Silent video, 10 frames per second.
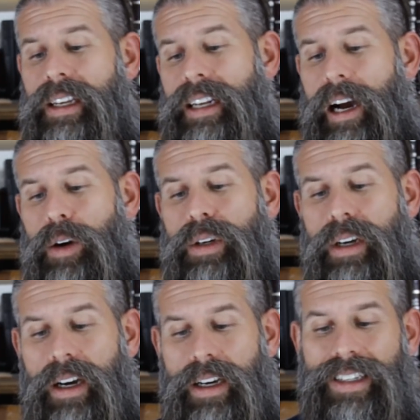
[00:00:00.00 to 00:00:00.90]
Now,
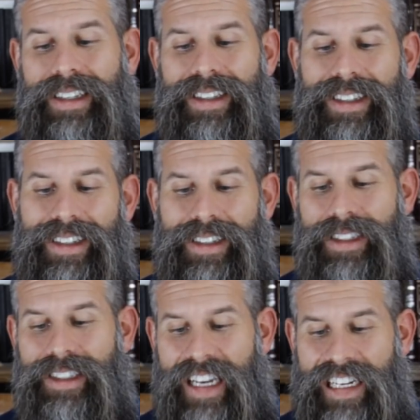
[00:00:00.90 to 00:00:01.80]

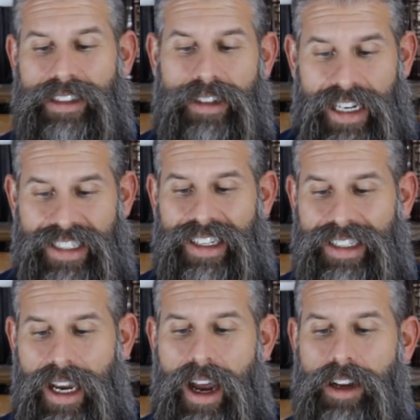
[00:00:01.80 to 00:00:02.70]
Satan,
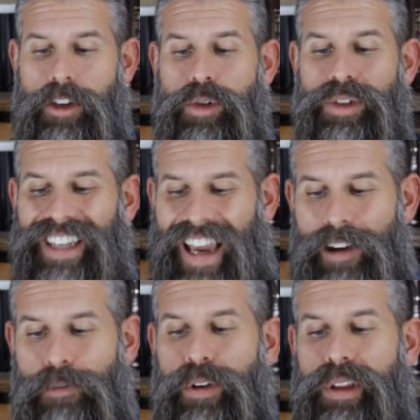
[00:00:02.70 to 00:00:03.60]
Hasatan, used
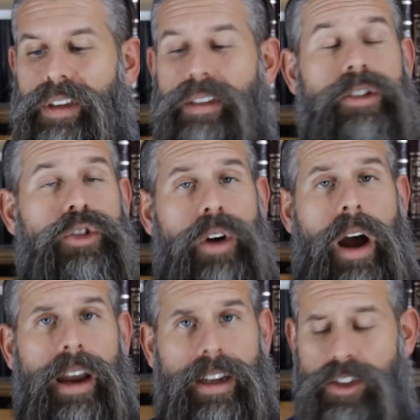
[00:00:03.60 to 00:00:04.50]
everything to
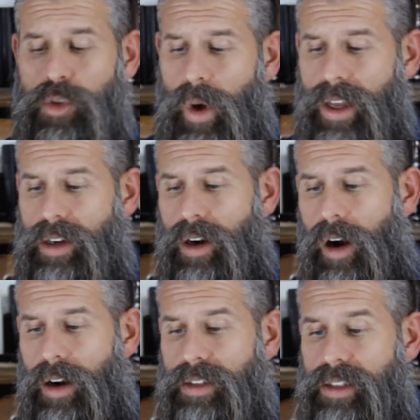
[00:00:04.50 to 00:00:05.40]
try and sway their
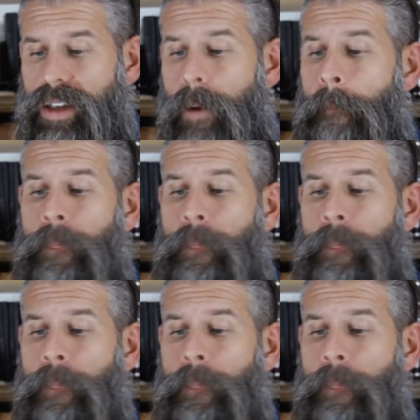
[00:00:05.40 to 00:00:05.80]
hearts,